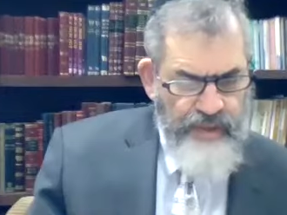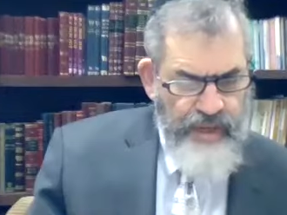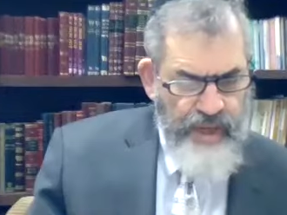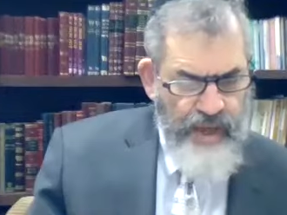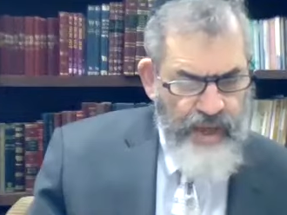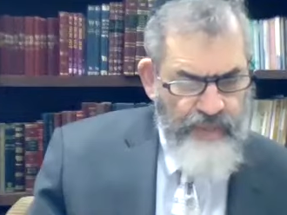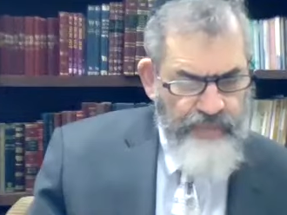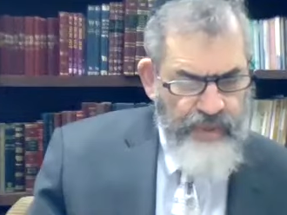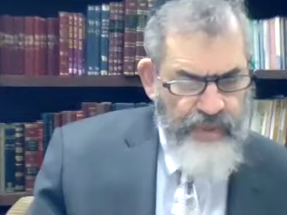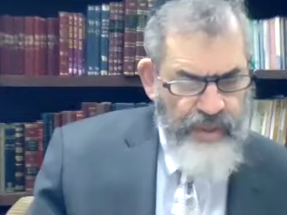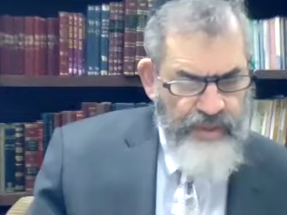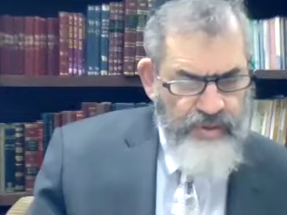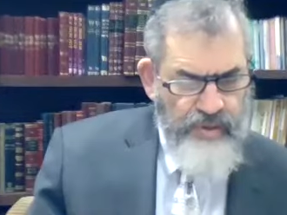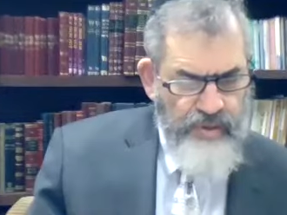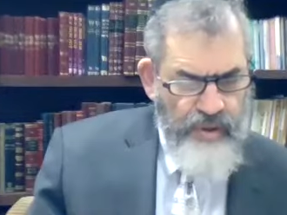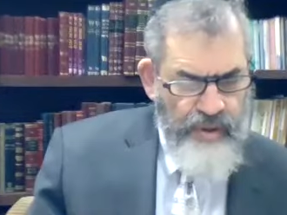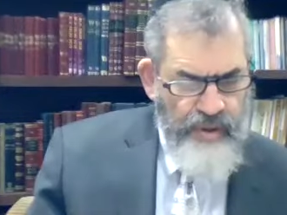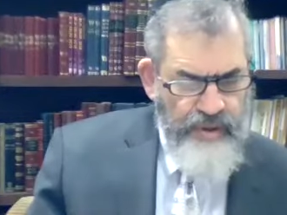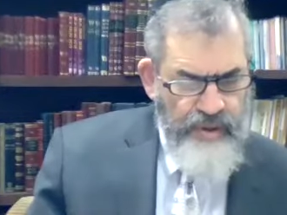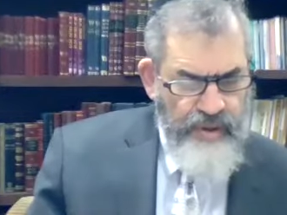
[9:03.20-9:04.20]
he comprehends
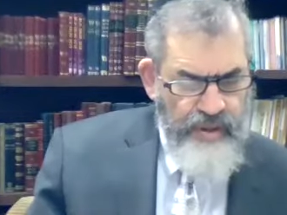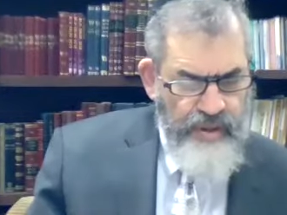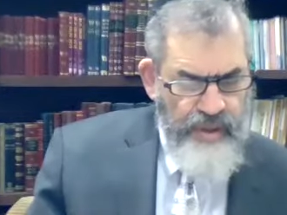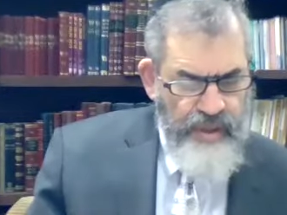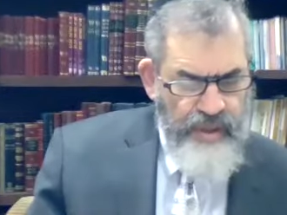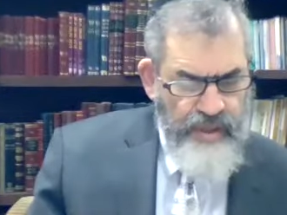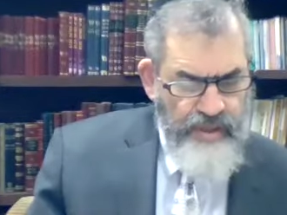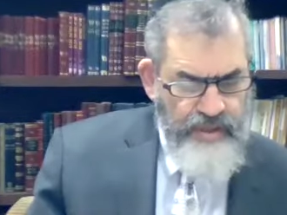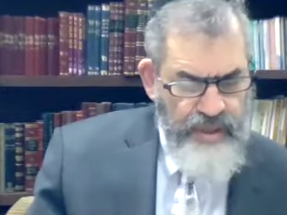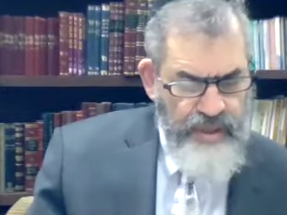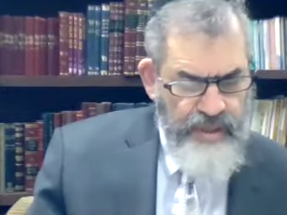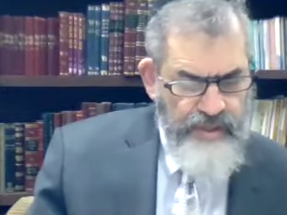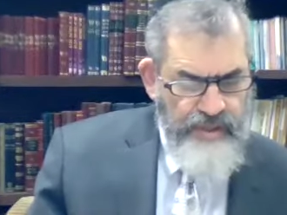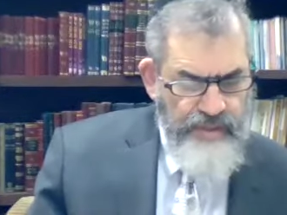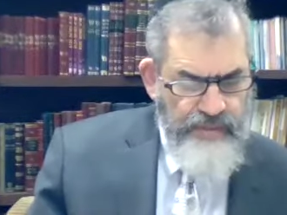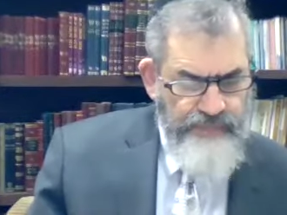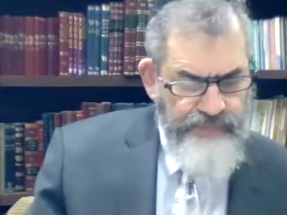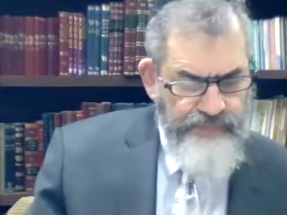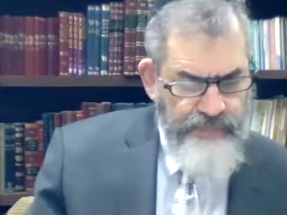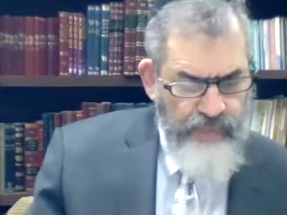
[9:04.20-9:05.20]
all their
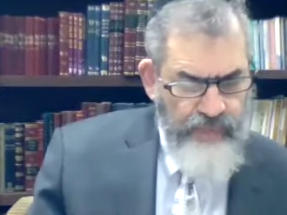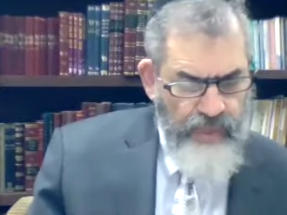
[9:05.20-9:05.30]
deeds.